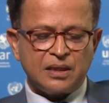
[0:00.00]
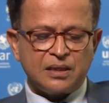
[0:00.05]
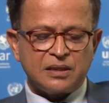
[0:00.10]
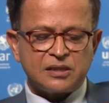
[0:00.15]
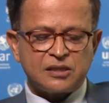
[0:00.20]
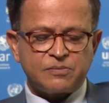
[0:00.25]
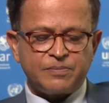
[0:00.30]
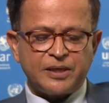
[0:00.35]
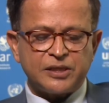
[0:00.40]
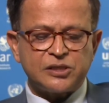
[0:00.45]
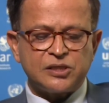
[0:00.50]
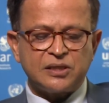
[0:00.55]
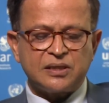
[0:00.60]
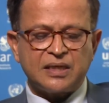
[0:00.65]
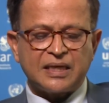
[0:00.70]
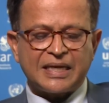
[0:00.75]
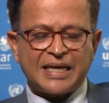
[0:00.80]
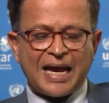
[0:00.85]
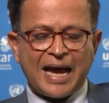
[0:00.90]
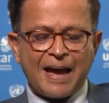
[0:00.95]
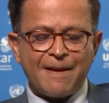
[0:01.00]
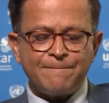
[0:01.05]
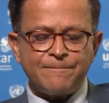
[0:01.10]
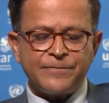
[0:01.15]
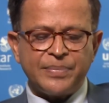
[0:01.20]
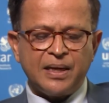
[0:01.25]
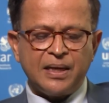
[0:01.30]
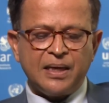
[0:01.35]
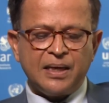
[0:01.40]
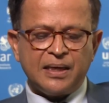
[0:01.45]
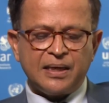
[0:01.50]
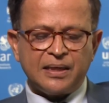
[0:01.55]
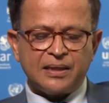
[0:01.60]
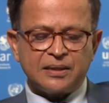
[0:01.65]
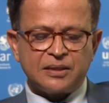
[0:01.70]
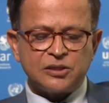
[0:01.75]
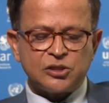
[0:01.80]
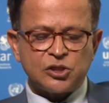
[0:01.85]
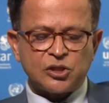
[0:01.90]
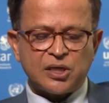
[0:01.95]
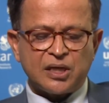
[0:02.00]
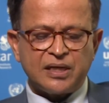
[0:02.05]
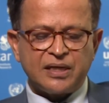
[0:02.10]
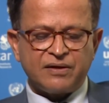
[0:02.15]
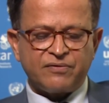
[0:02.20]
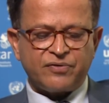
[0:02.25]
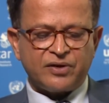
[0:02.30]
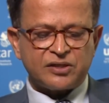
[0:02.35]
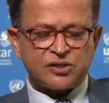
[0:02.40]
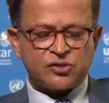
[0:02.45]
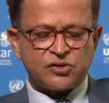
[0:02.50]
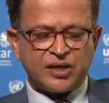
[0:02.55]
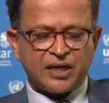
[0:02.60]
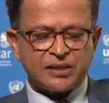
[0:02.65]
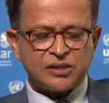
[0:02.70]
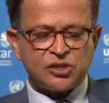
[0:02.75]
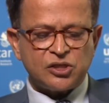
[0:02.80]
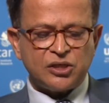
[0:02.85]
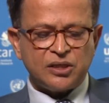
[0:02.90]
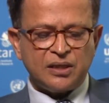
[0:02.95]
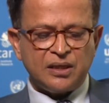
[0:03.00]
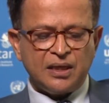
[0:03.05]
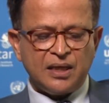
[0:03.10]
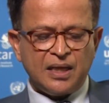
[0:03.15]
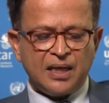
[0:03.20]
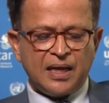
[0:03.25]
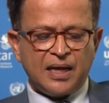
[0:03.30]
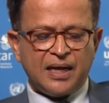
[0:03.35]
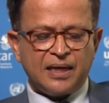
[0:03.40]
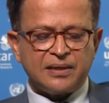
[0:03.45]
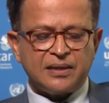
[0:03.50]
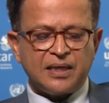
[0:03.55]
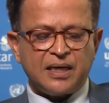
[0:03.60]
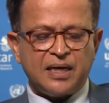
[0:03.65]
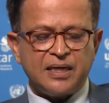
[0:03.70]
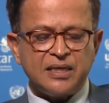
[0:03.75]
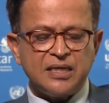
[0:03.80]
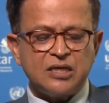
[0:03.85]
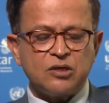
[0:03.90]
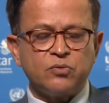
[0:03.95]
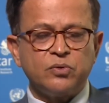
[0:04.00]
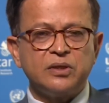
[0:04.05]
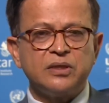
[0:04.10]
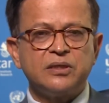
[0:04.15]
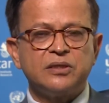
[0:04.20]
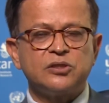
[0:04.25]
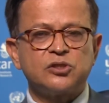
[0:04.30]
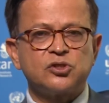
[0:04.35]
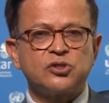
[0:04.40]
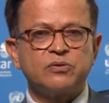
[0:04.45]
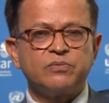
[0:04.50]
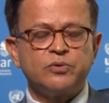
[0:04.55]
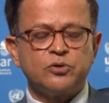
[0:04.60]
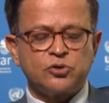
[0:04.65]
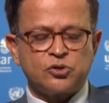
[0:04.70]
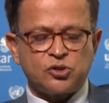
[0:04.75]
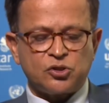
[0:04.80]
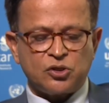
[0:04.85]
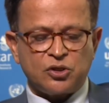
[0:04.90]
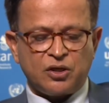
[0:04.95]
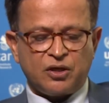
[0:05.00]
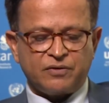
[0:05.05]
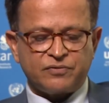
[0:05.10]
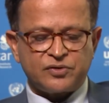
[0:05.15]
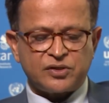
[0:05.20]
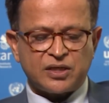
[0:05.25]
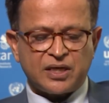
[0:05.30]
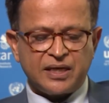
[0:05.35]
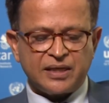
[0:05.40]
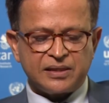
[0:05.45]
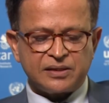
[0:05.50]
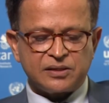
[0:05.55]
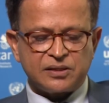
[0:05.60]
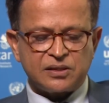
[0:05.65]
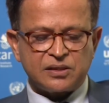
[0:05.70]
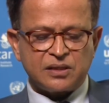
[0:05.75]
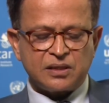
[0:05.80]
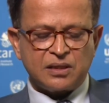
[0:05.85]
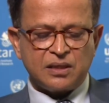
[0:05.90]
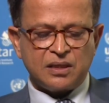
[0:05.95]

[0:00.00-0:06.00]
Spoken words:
especially the gap in digital infrastructure and the unequal distribution of skills.